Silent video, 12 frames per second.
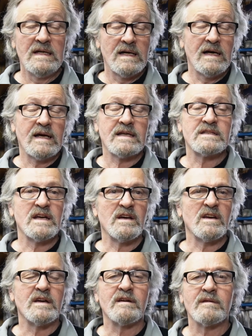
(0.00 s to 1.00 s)
I can tell
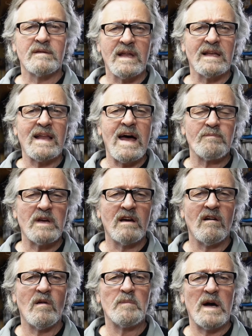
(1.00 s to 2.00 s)
you that lapping
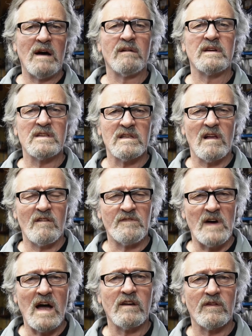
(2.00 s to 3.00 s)
compound is a lot
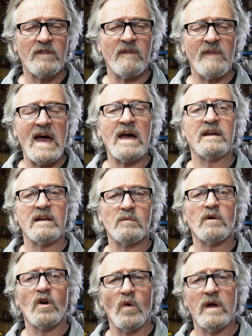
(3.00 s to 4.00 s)
finer than that, and it
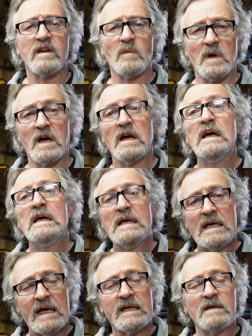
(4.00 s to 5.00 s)
will go anywhere.
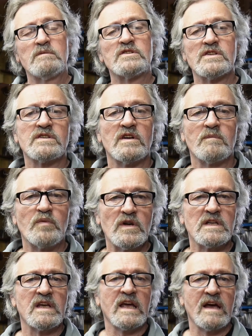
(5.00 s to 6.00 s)
And he was just going to put
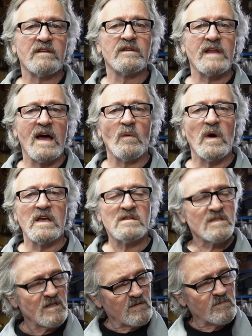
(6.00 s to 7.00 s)
it together that way,
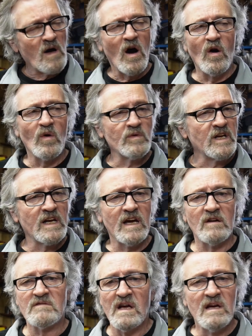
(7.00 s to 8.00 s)
still honed it
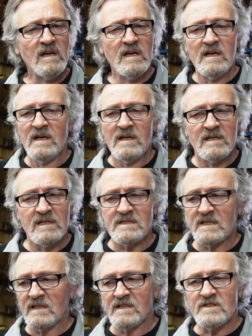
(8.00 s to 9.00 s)
out,
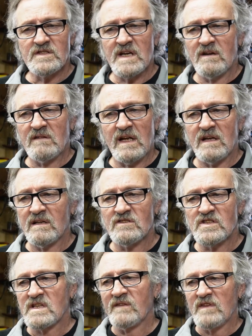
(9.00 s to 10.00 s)
cylinders out, and
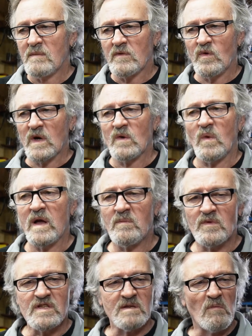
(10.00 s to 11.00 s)
just give them a quick wipe
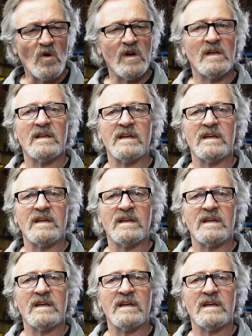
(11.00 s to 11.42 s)
with some oil.